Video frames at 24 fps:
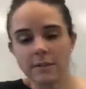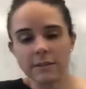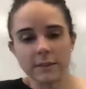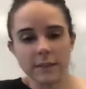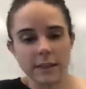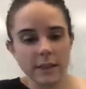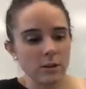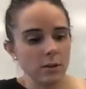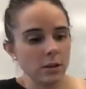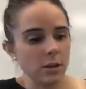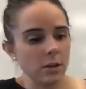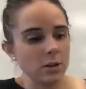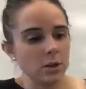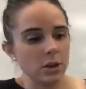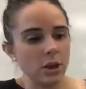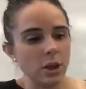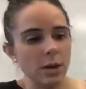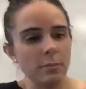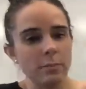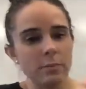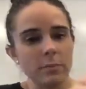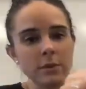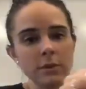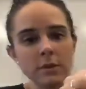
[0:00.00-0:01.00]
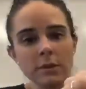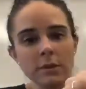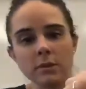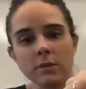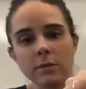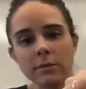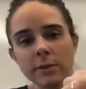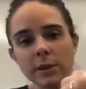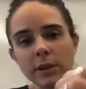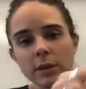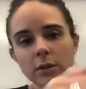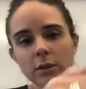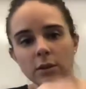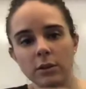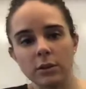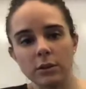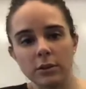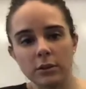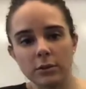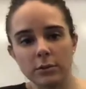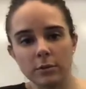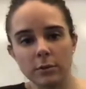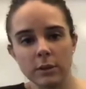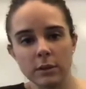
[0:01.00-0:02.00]
cycle on top. So I'm going to
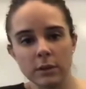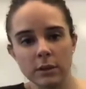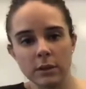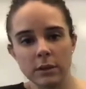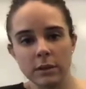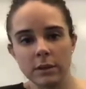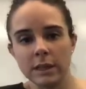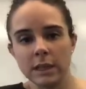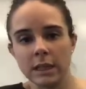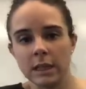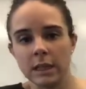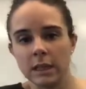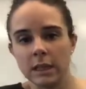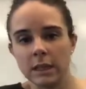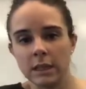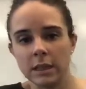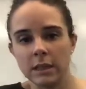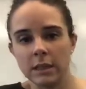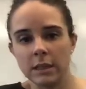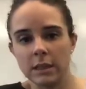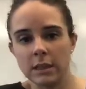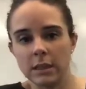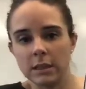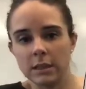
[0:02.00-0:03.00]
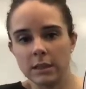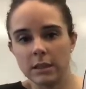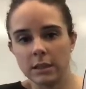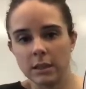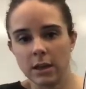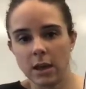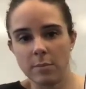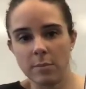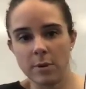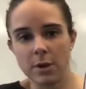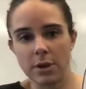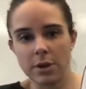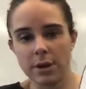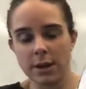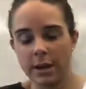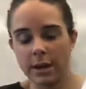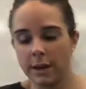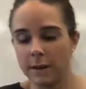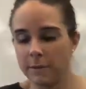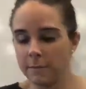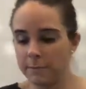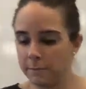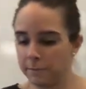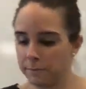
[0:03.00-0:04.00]
glue this top part
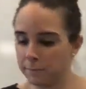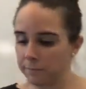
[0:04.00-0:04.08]
again.